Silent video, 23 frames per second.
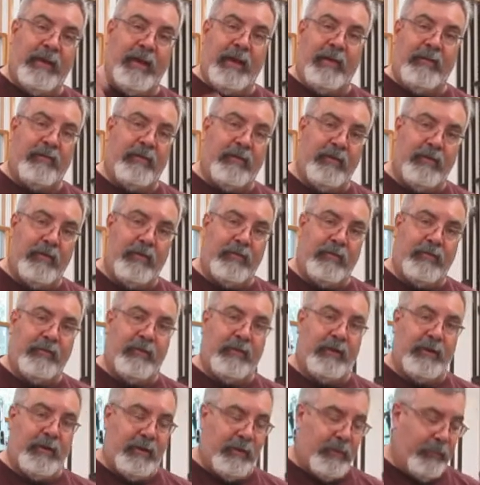you guys are
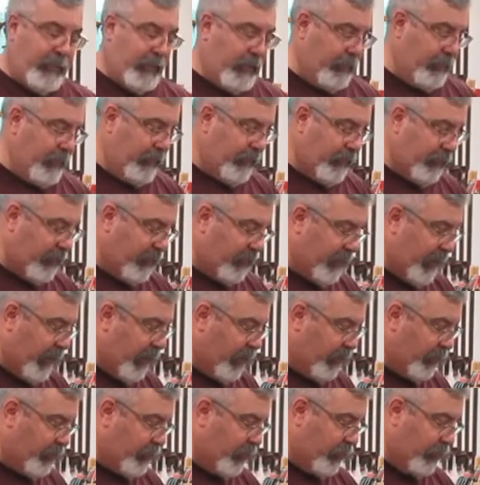interested in them, they'll be for
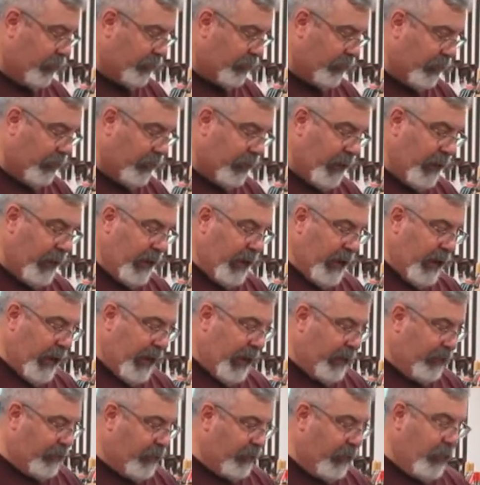sale too. So,
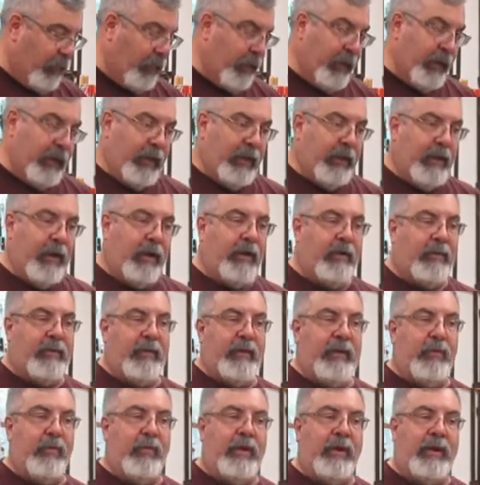alright, so another
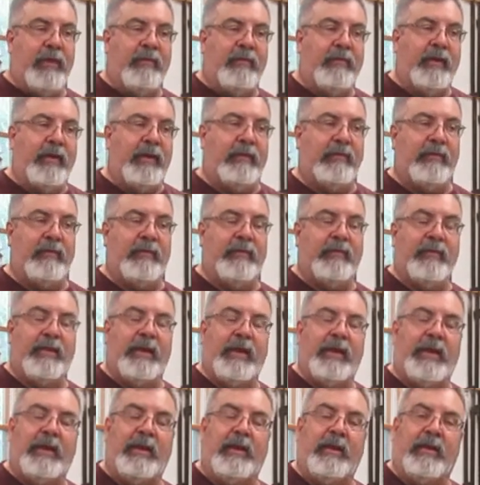thing, what I just
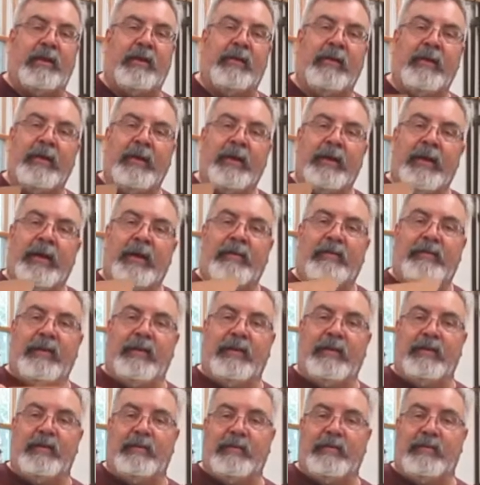said here, said
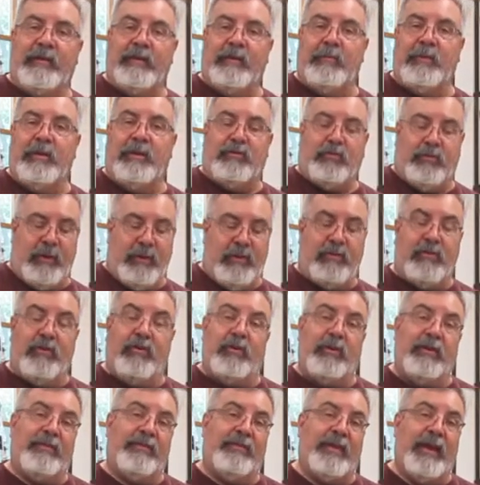this is going to be
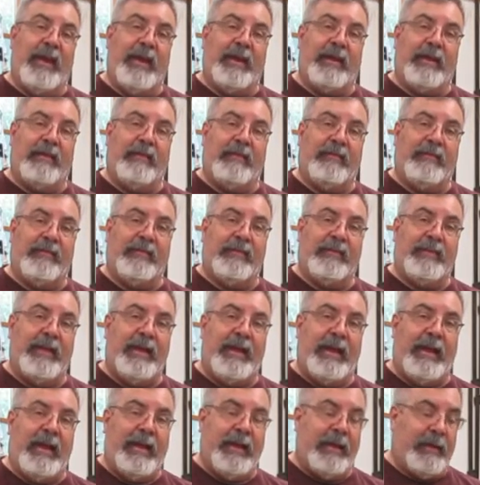3/32
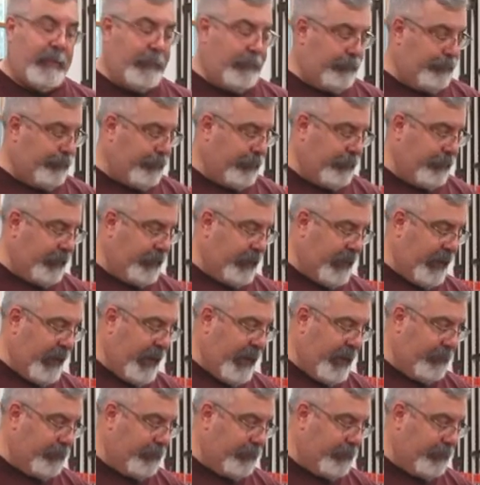thick, okay?